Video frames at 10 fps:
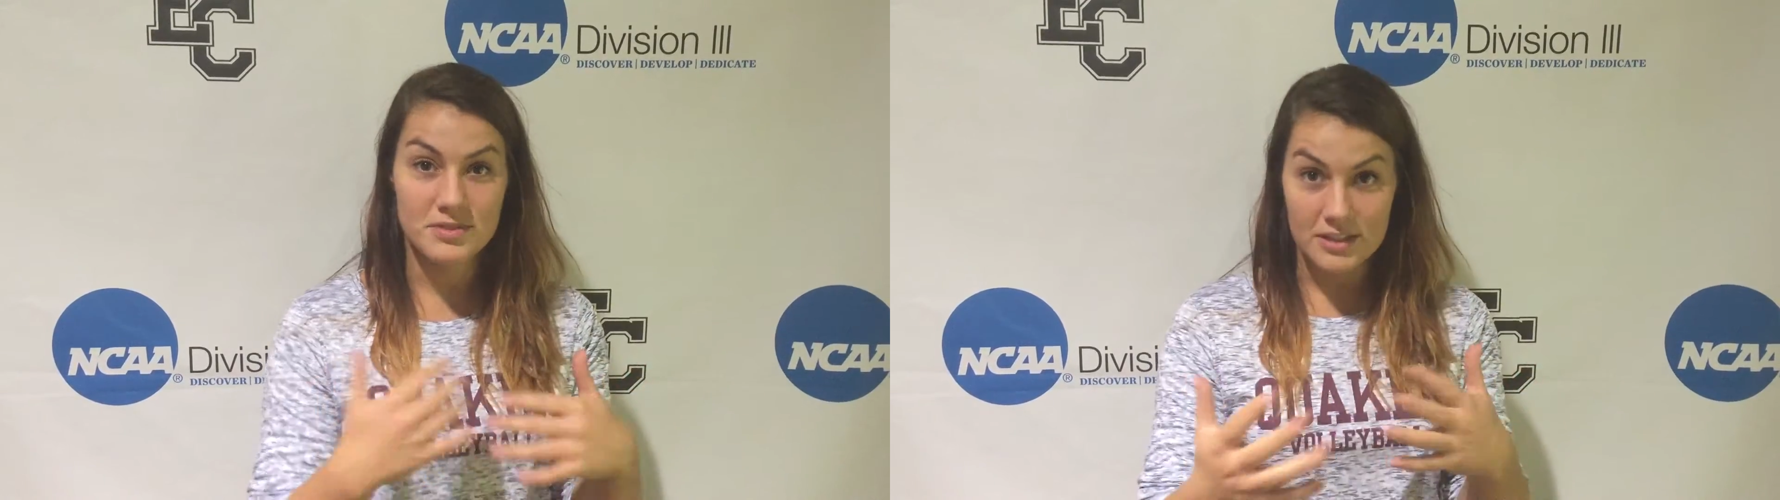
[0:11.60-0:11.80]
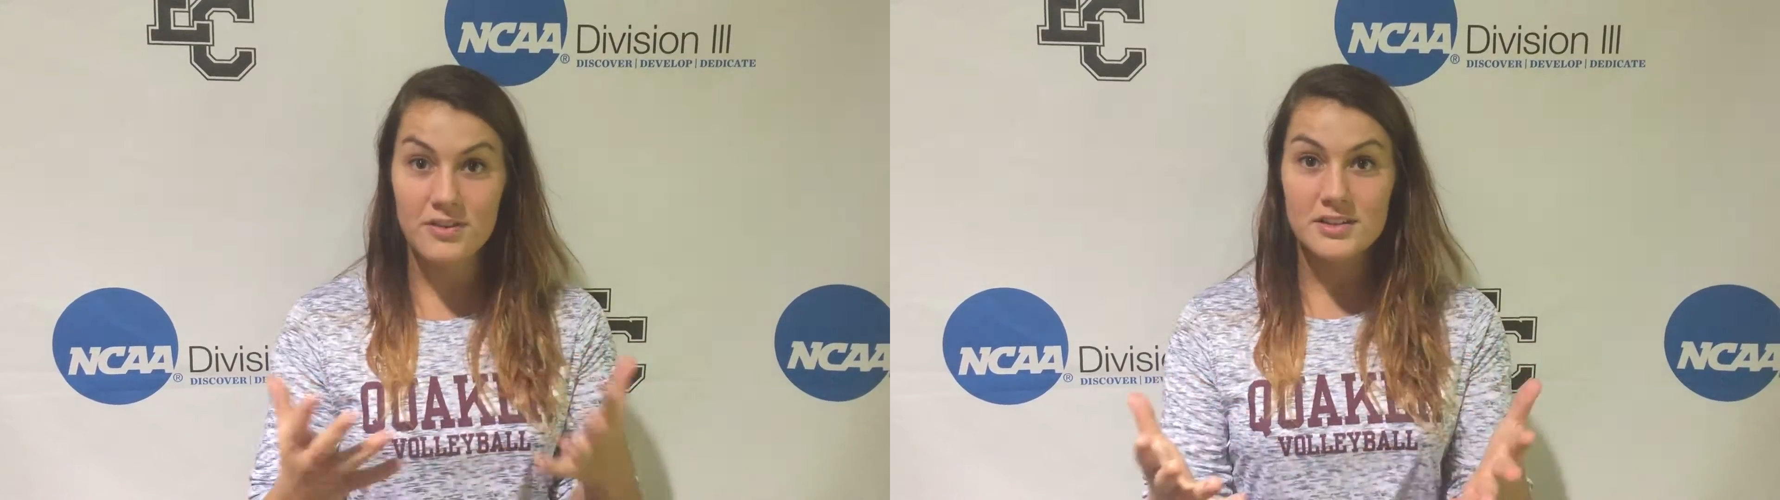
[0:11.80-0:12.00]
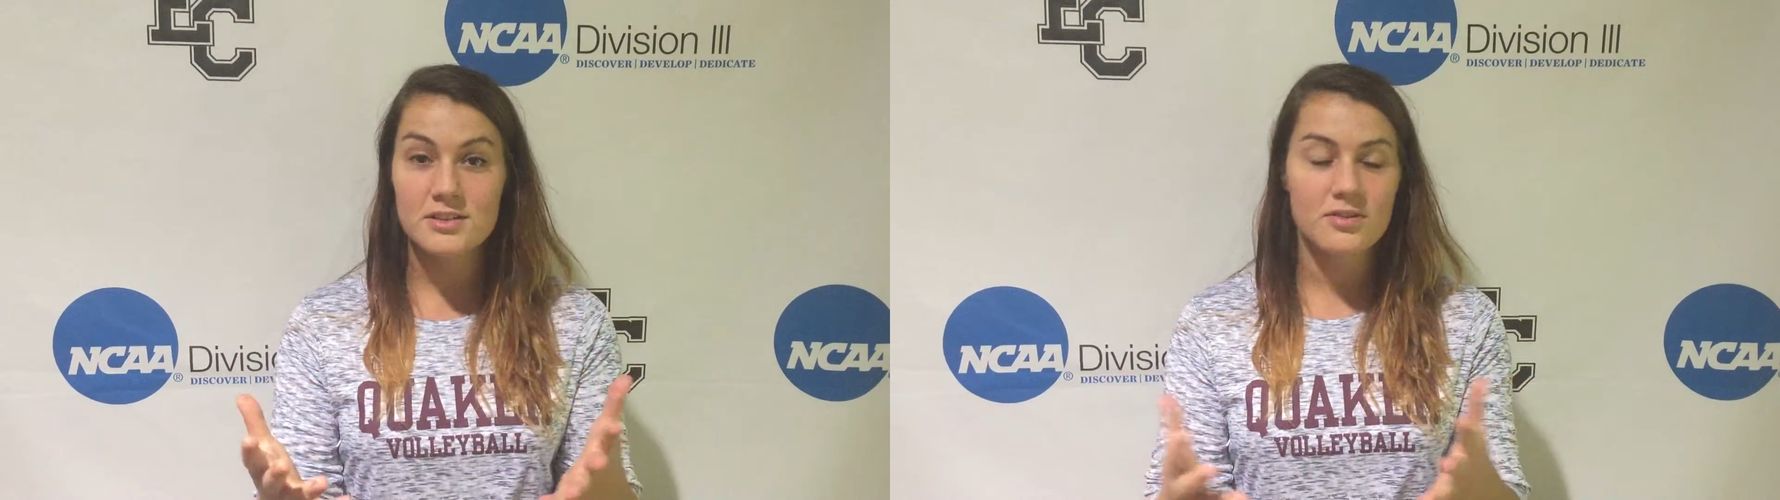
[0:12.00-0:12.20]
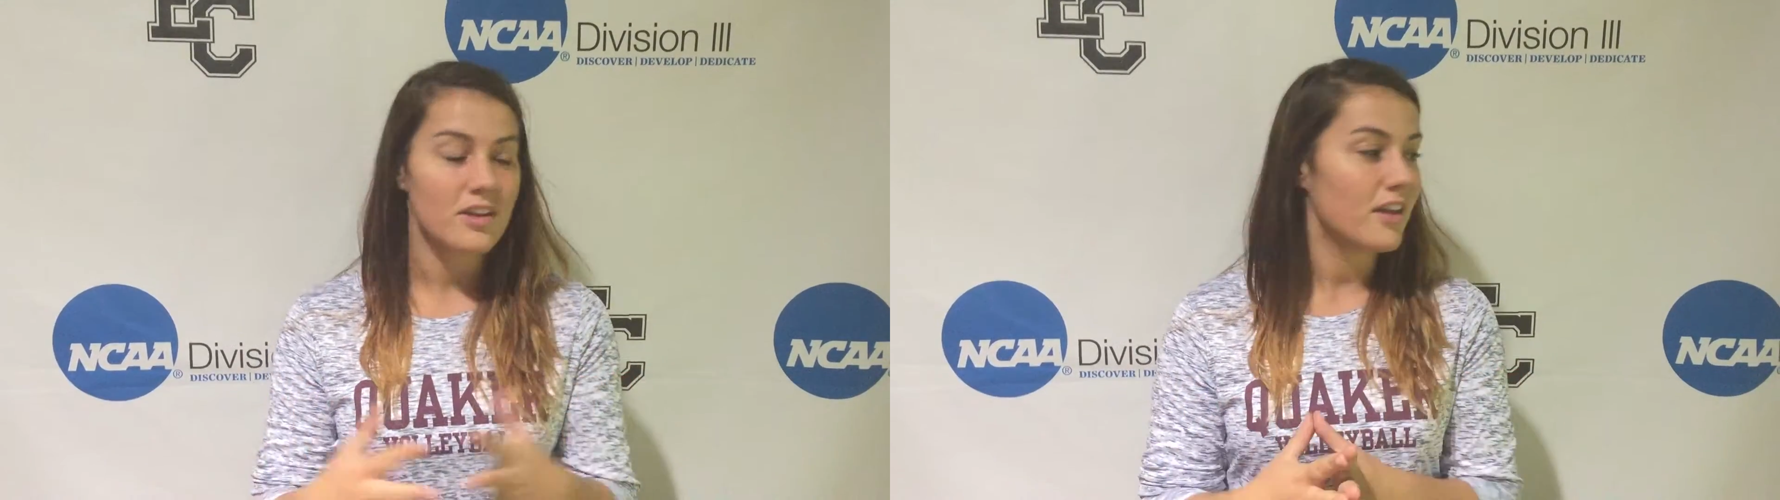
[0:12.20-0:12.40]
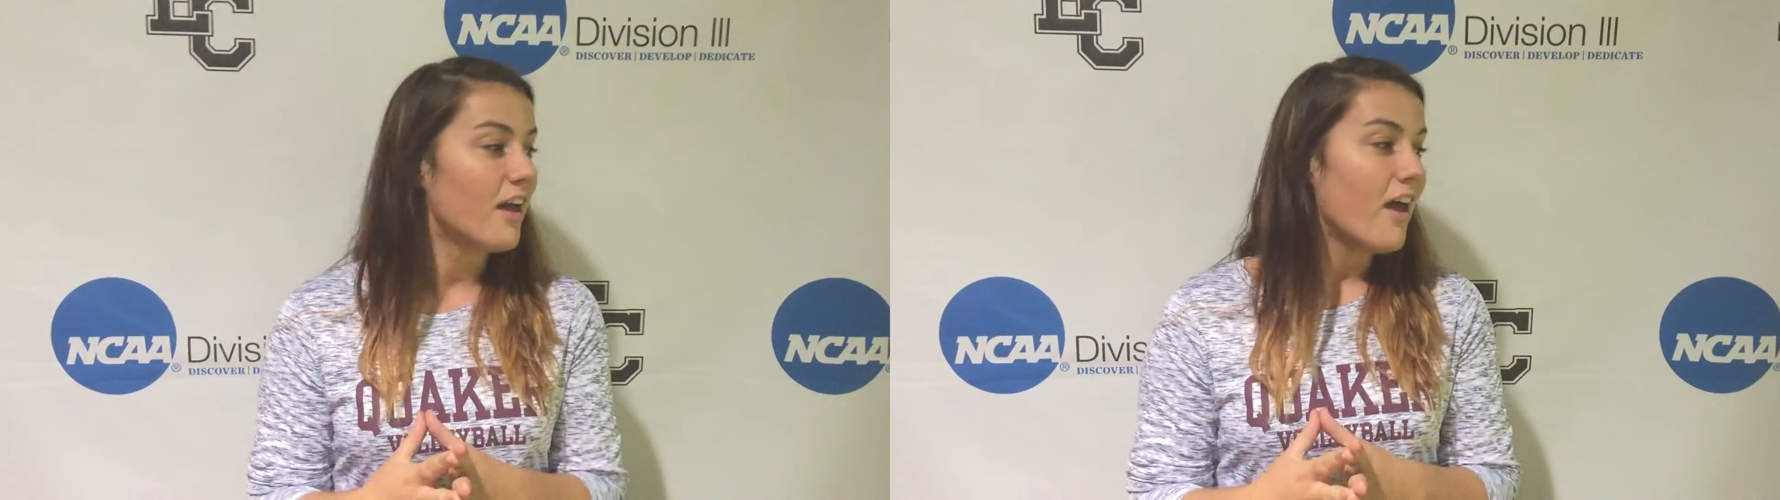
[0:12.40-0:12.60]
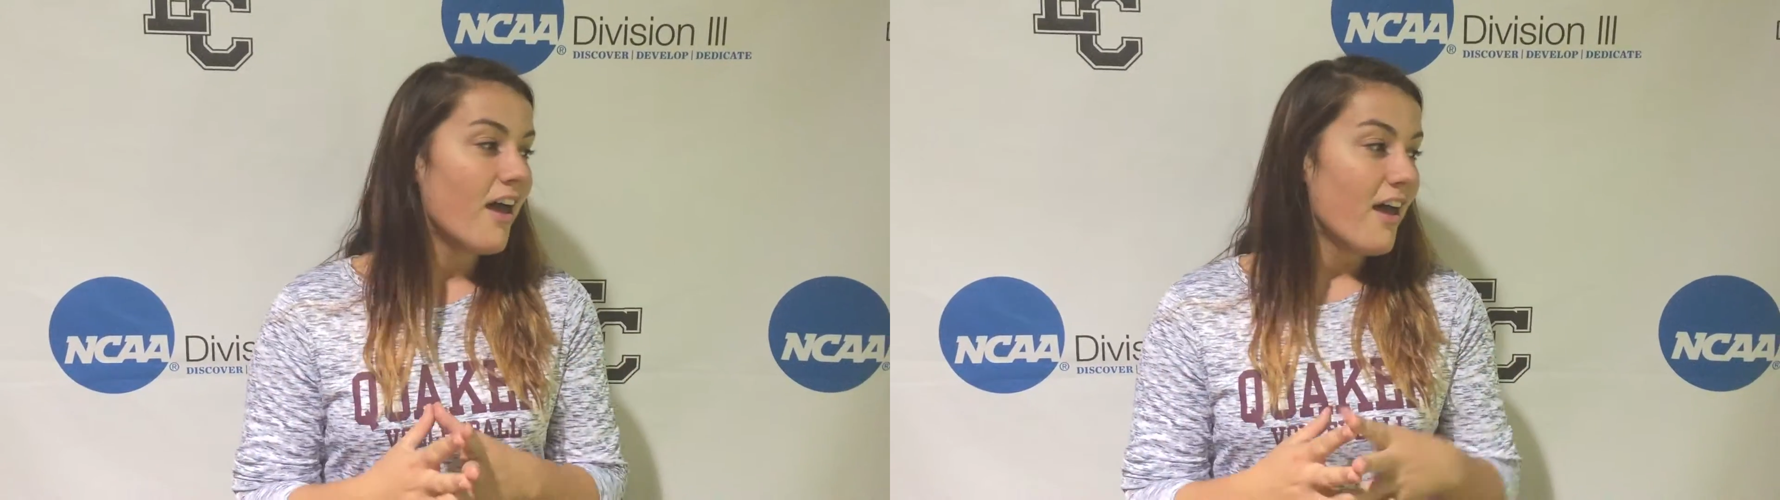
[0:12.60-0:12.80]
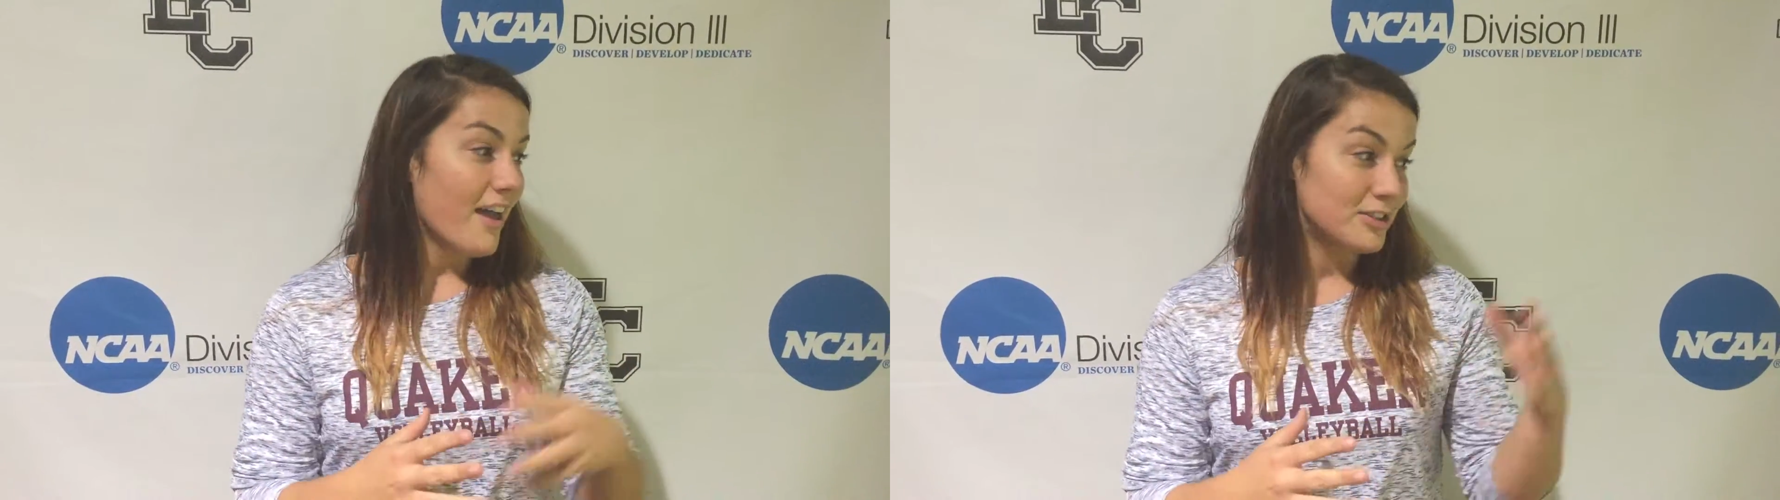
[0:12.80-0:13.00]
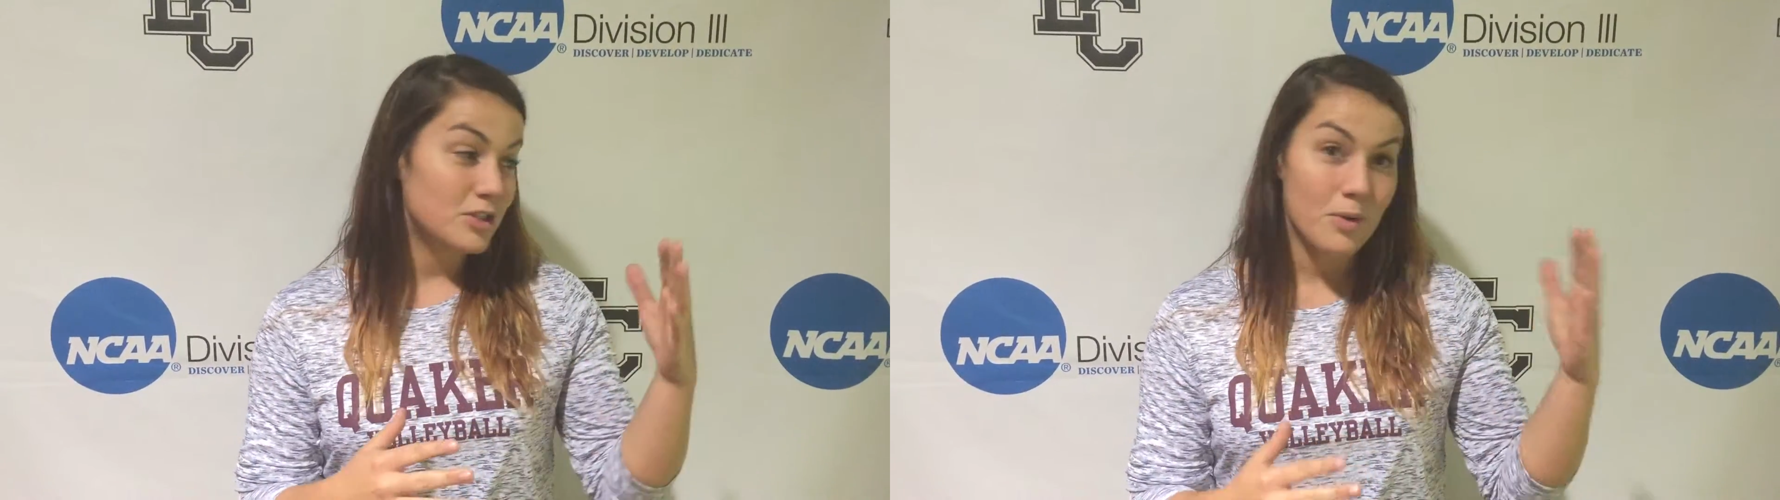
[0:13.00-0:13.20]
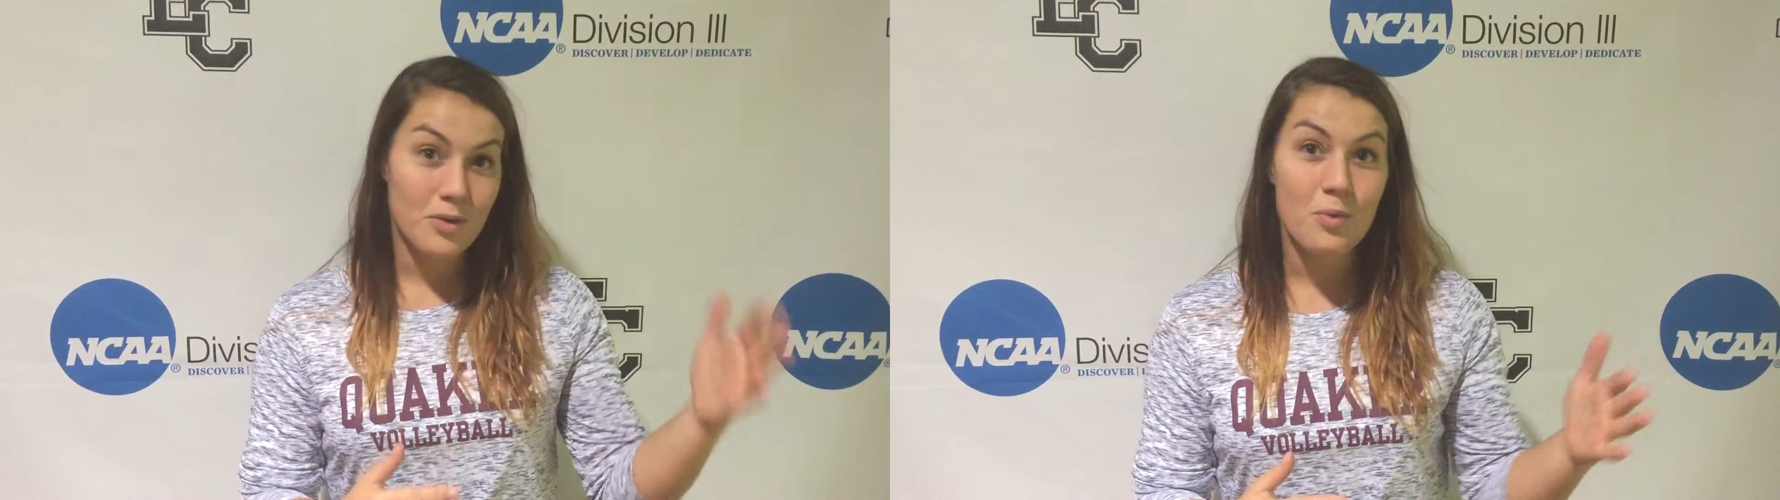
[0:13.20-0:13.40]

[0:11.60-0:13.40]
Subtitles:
defensively. And so in